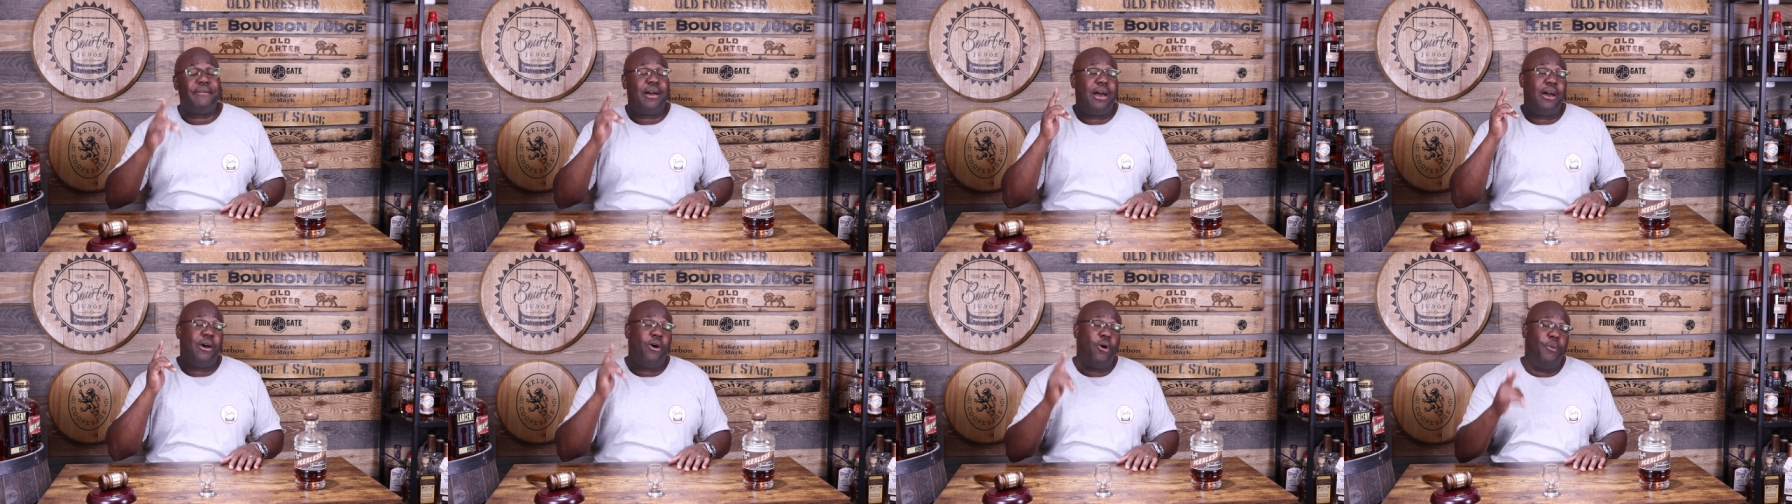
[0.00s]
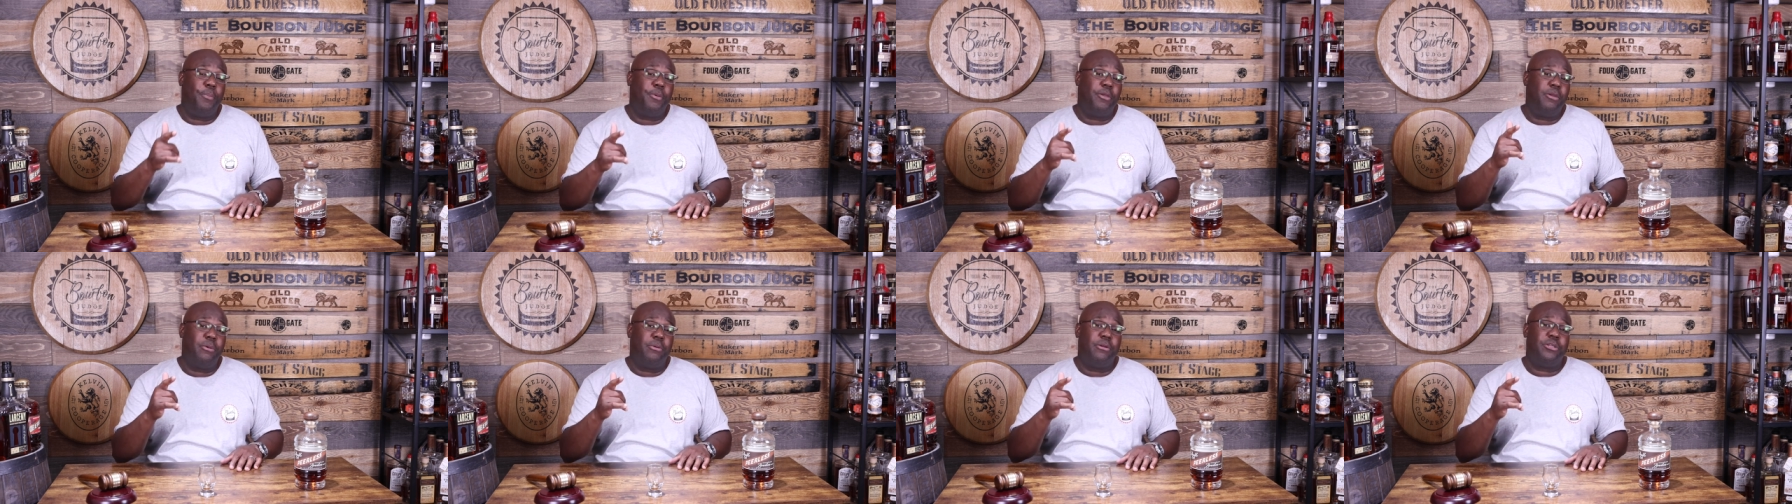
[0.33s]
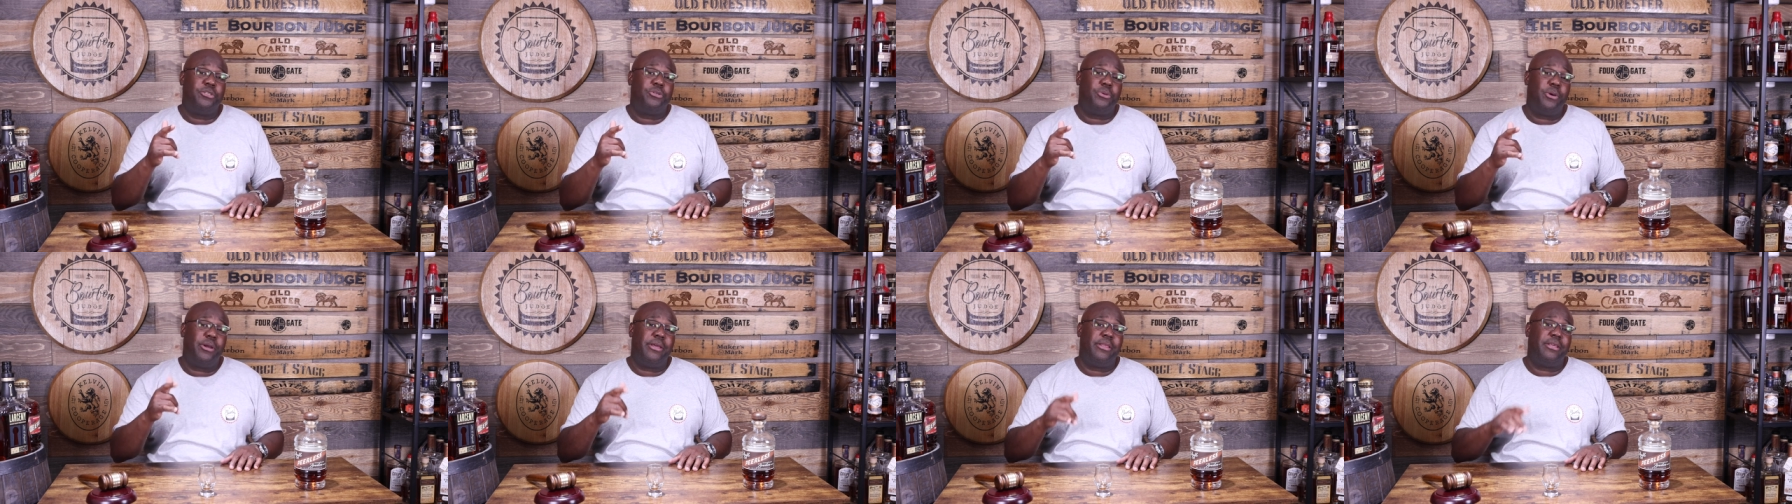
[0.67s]
I hope you
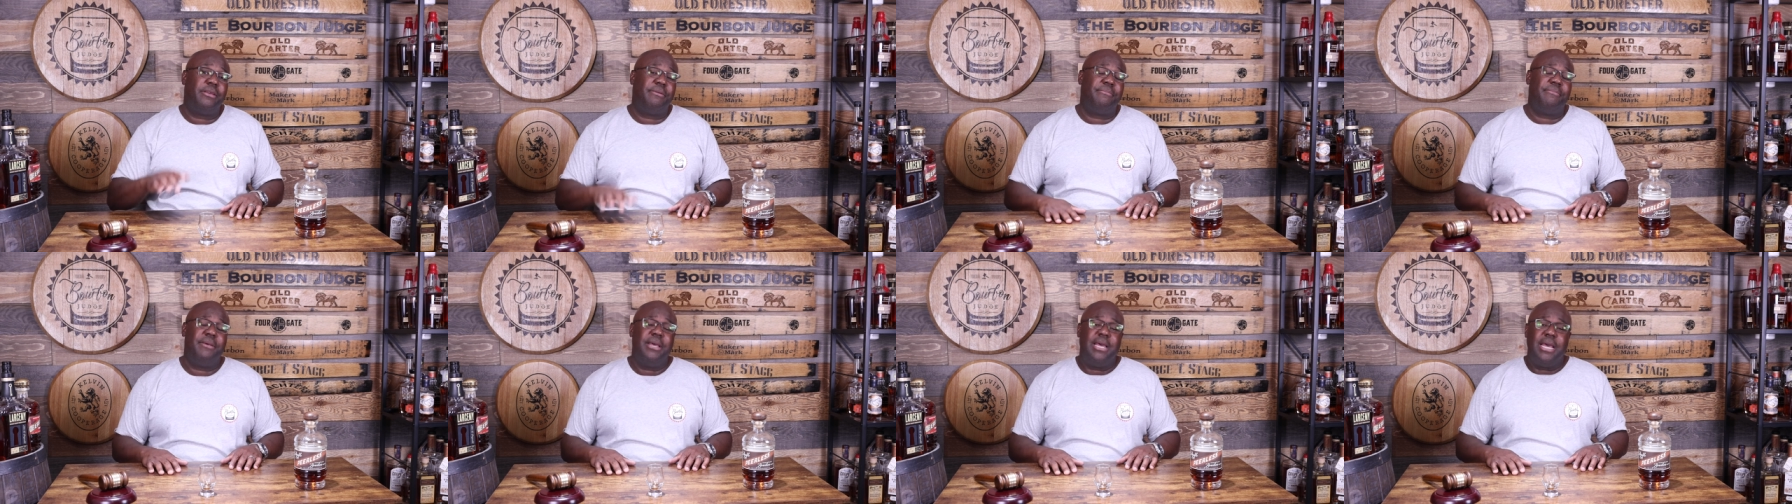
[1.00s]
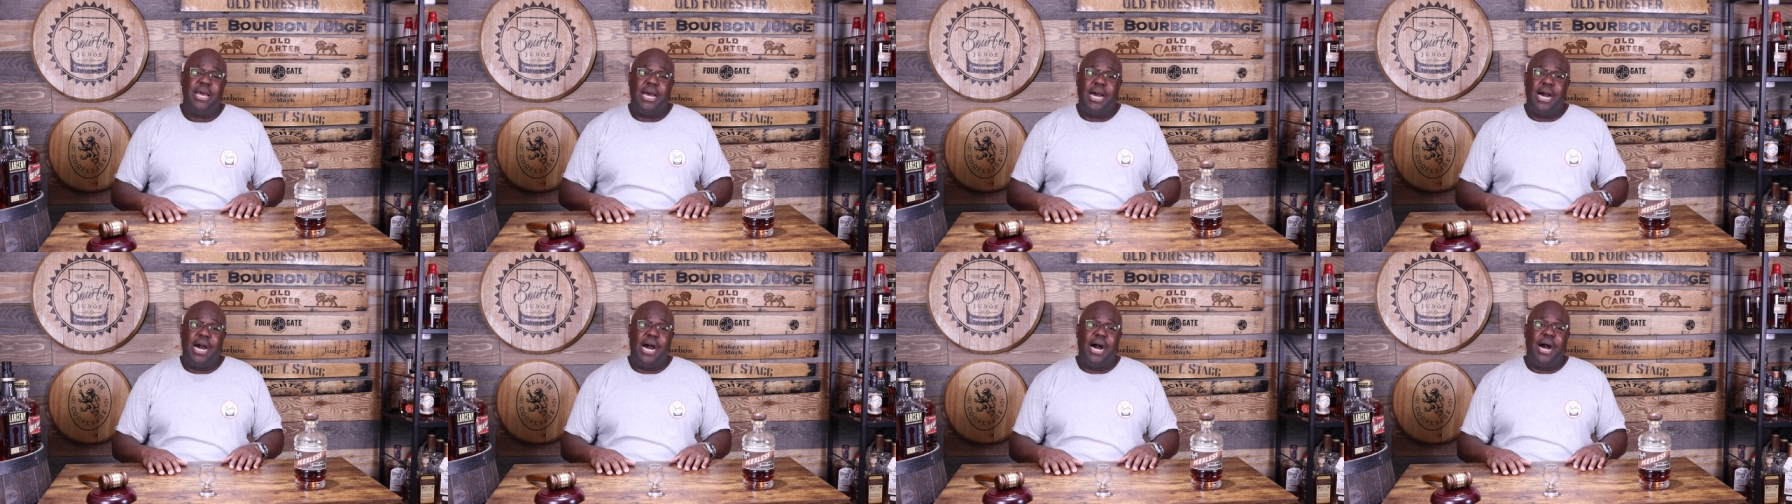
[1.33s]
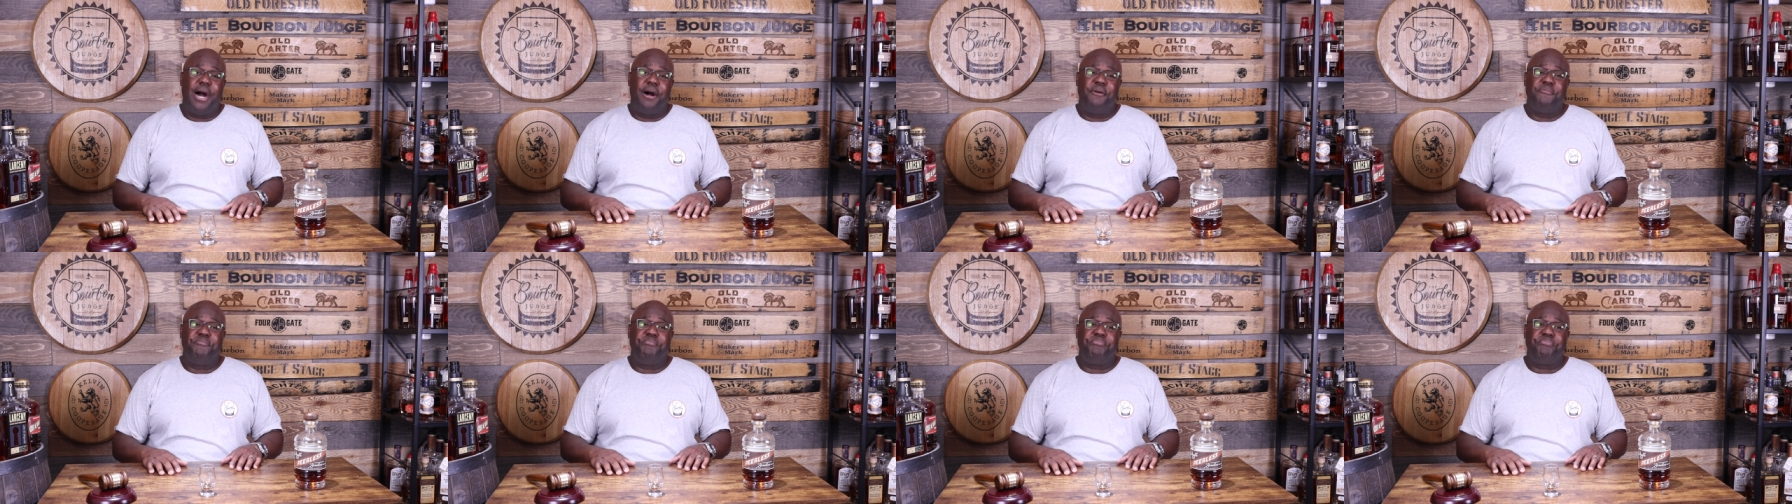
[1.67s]
enjoy them.
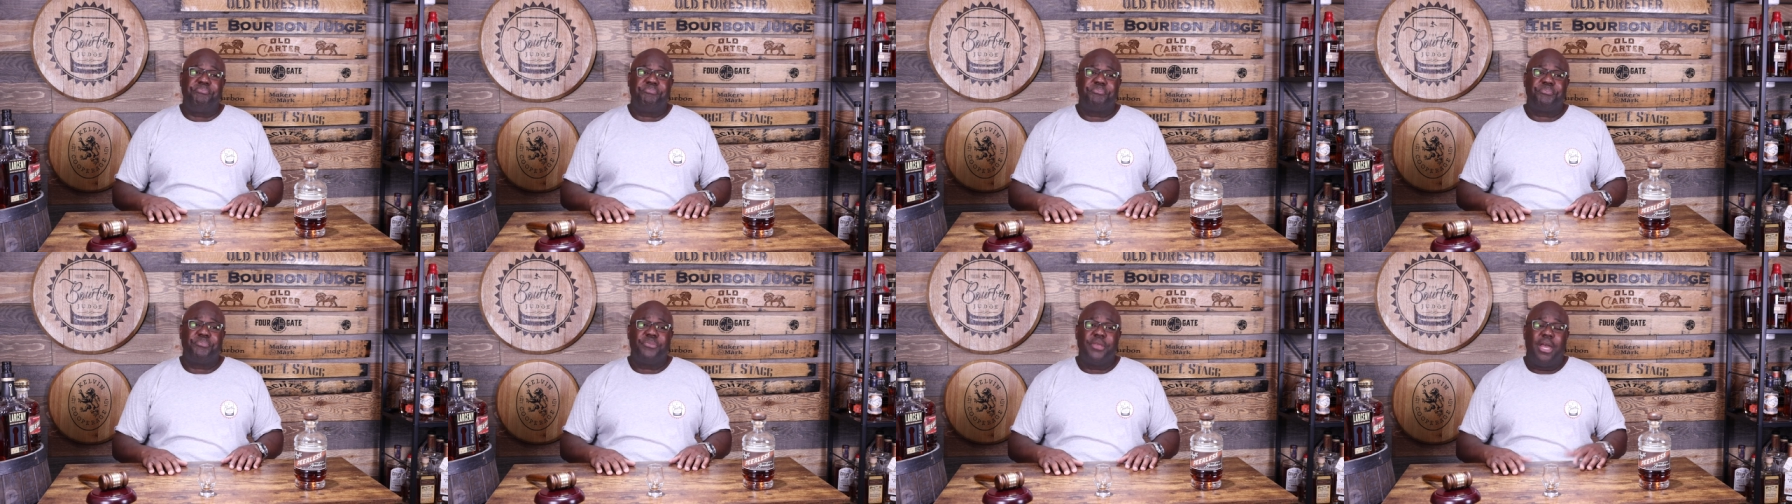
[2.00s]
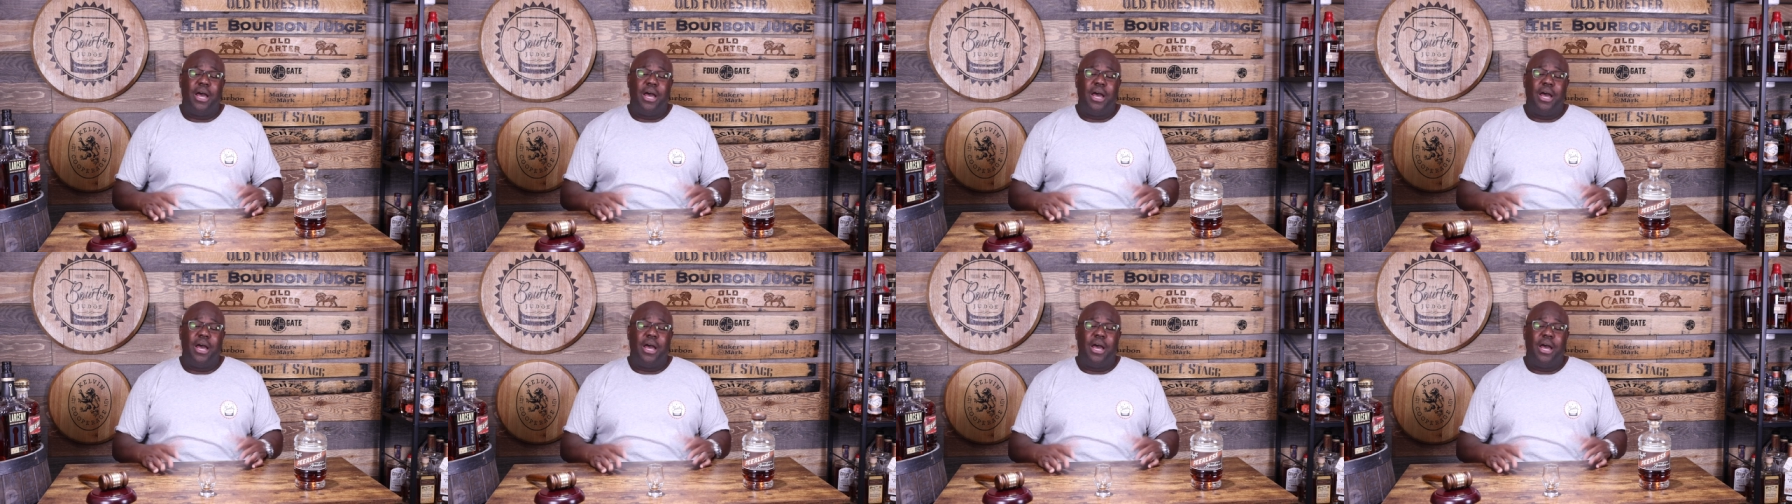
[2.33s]
Um,